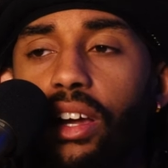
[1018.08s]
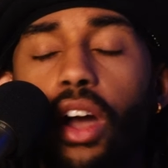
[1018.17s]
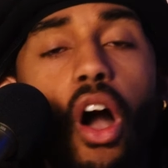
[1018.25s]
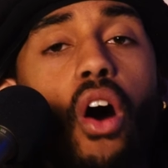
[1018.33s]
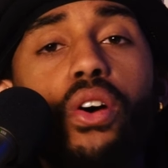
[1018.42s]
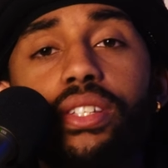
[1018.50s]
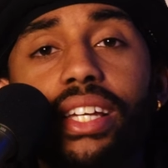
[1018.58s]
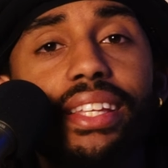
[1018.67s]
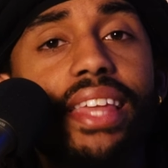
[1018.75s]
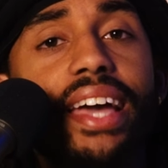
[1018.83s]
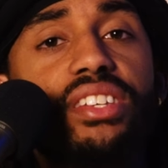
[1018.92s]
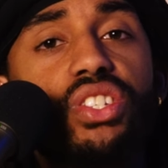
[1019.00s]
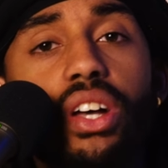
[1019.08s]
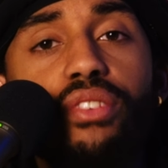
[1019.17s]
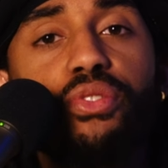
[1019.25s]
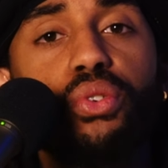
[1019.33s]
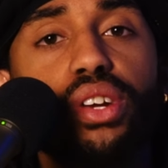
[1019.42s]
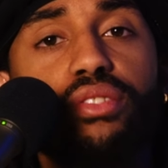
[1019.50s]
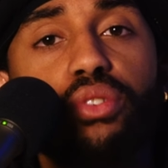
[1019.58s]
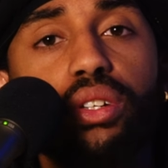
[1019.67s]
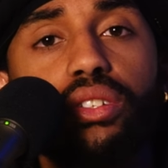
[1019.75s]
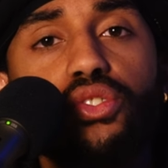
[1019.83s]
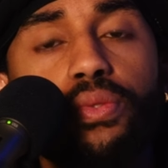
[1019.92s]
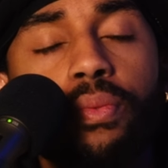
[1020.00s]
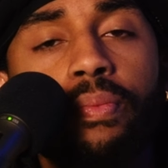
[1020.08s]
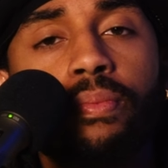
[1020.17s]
causing that suffering for you.